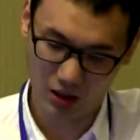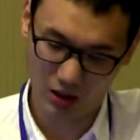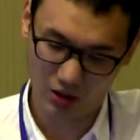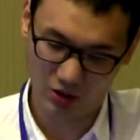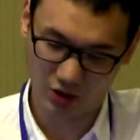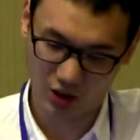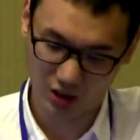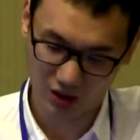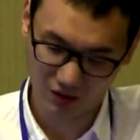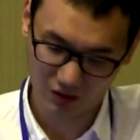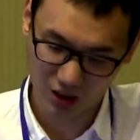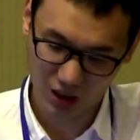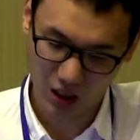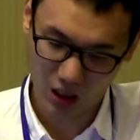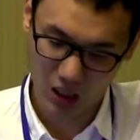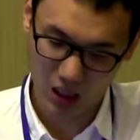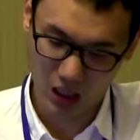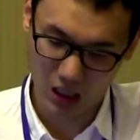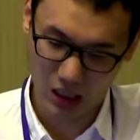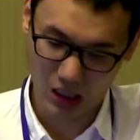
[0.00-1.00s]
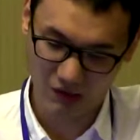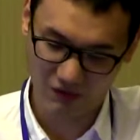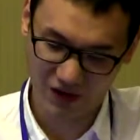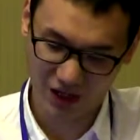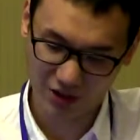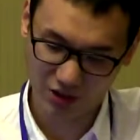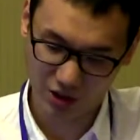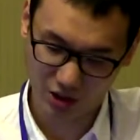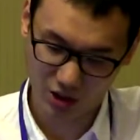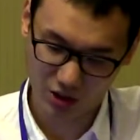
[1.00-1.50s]
nerve
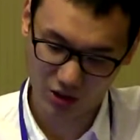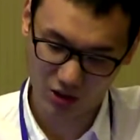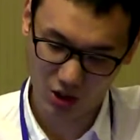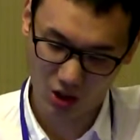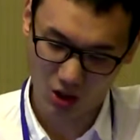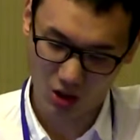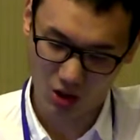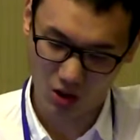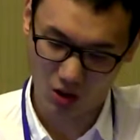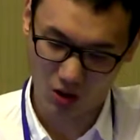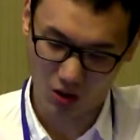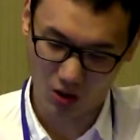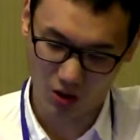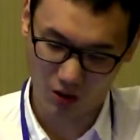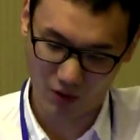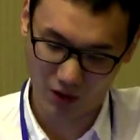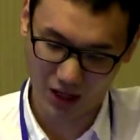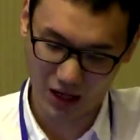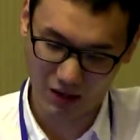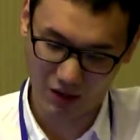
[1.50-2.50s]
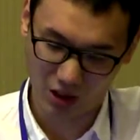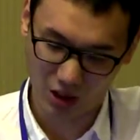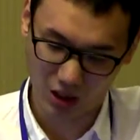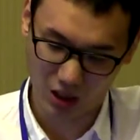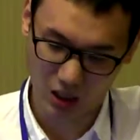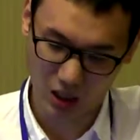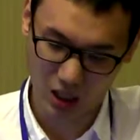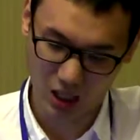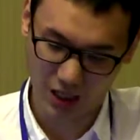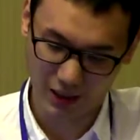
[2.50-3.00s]
factors or the
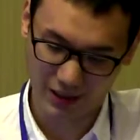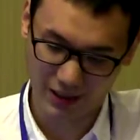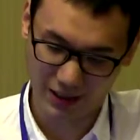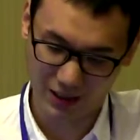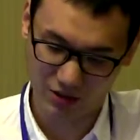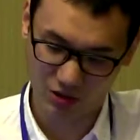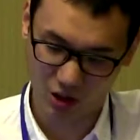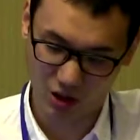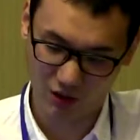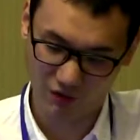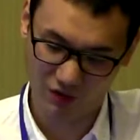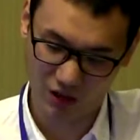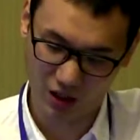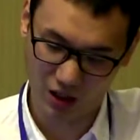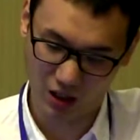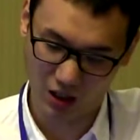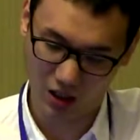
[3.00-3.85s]
other kinds of